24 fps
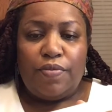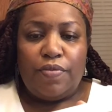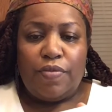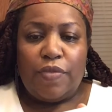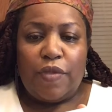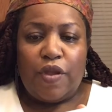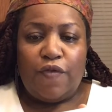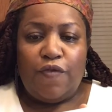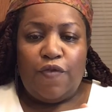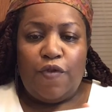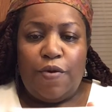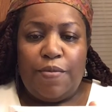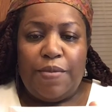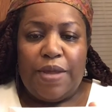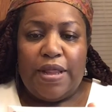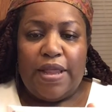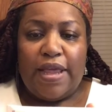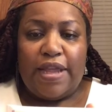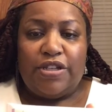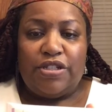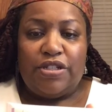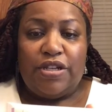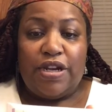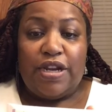
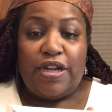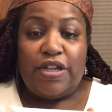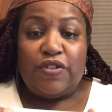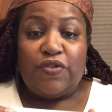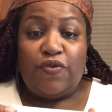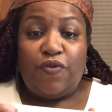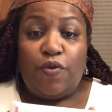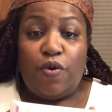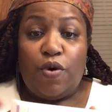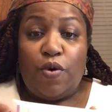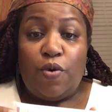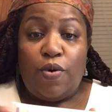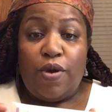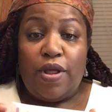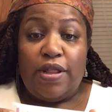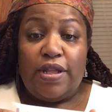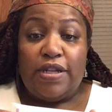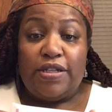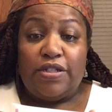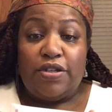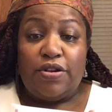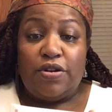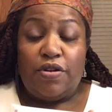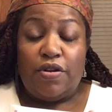formulation is for
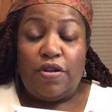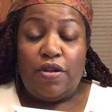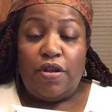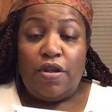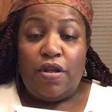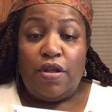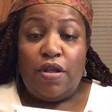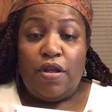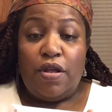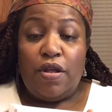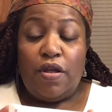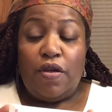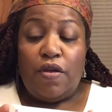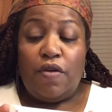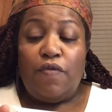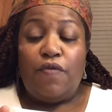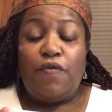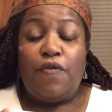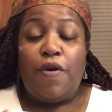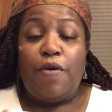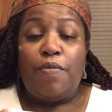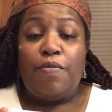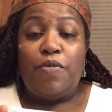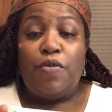
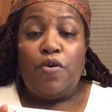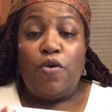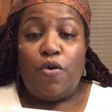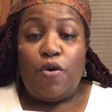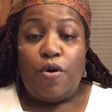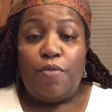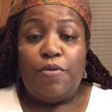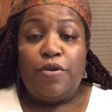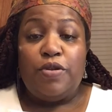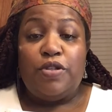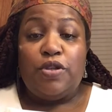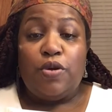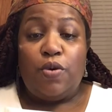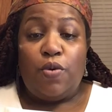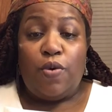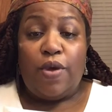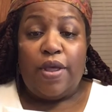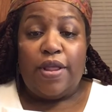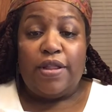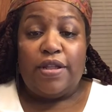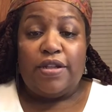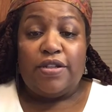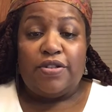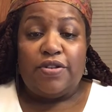from normal to
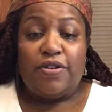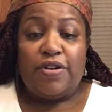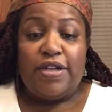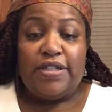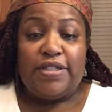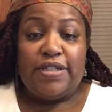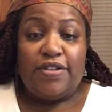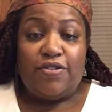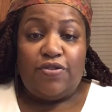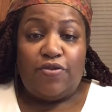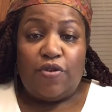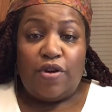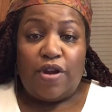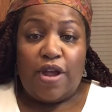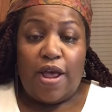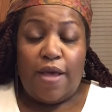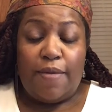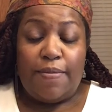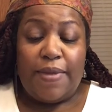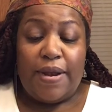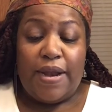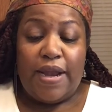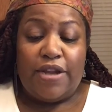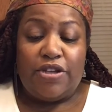oily. So this is for
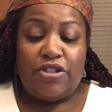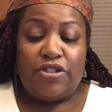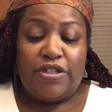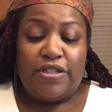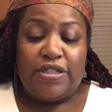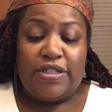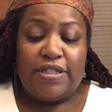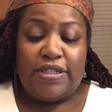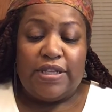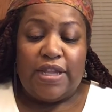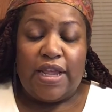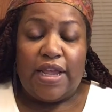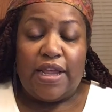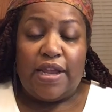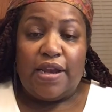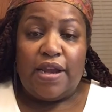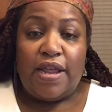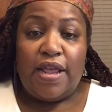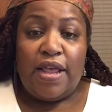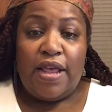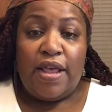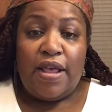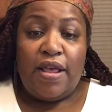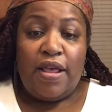combination skin.
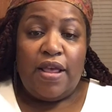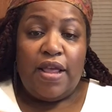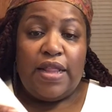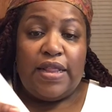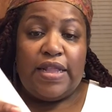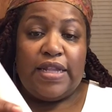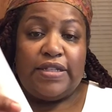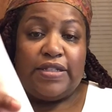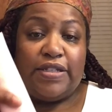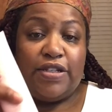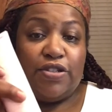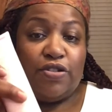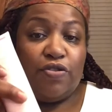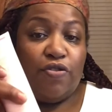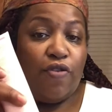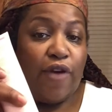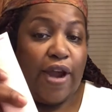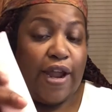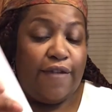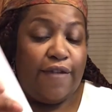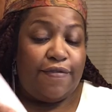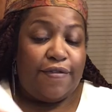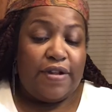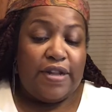This is
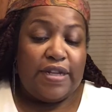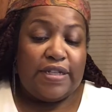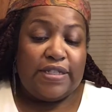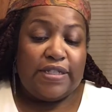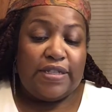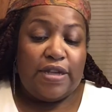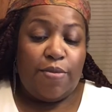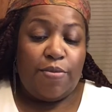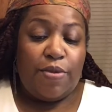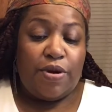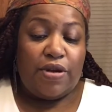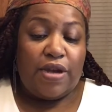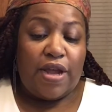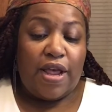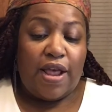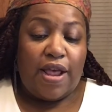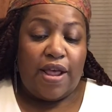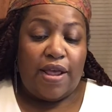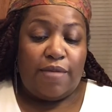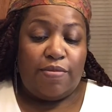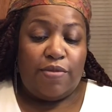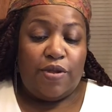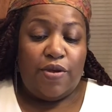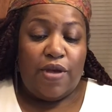great the
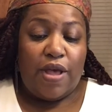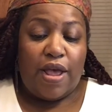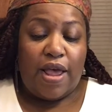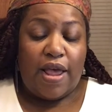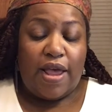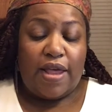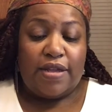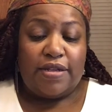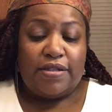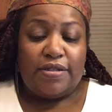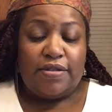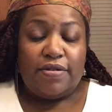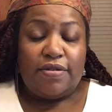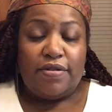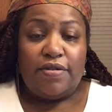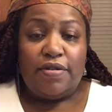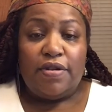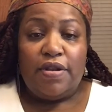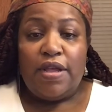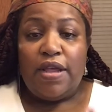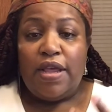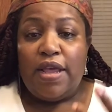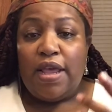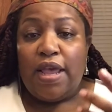summertime, you guys.
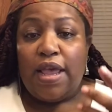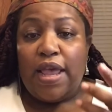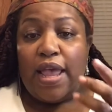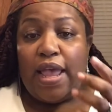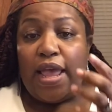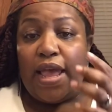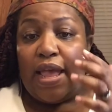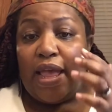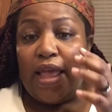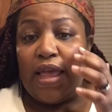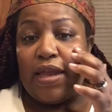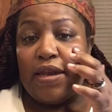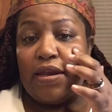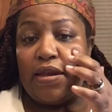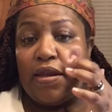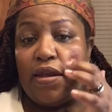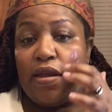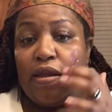And